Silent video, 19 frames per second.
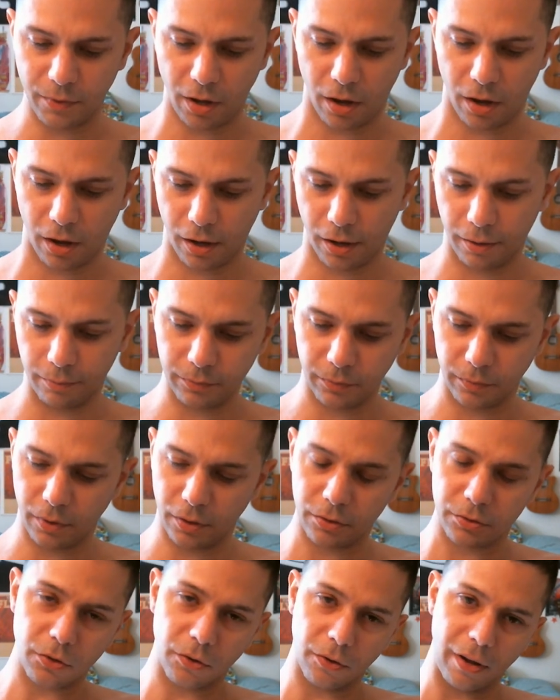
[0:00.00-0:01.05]
Um,
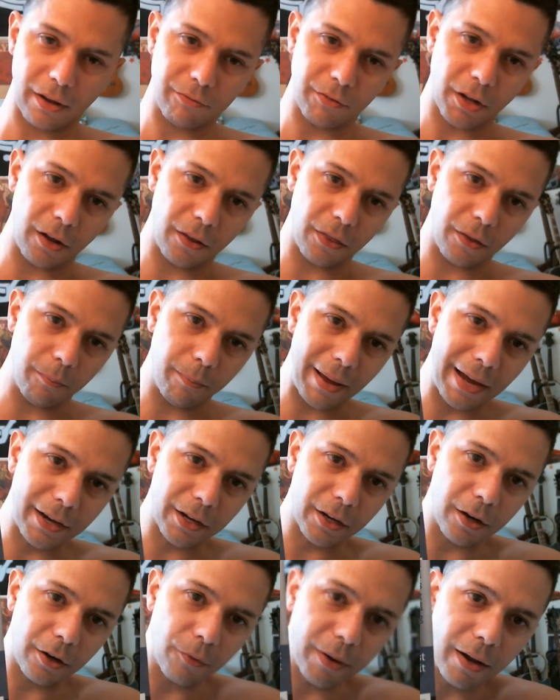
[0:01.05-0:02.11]
so I have the, on the back
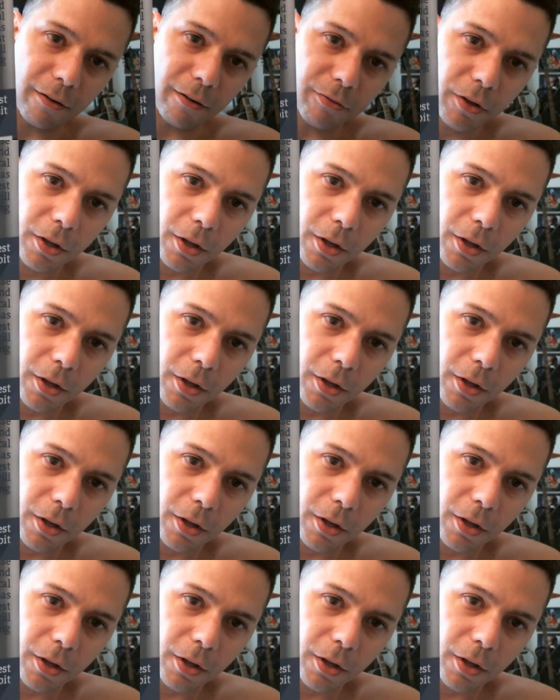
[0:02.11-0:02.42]
here we have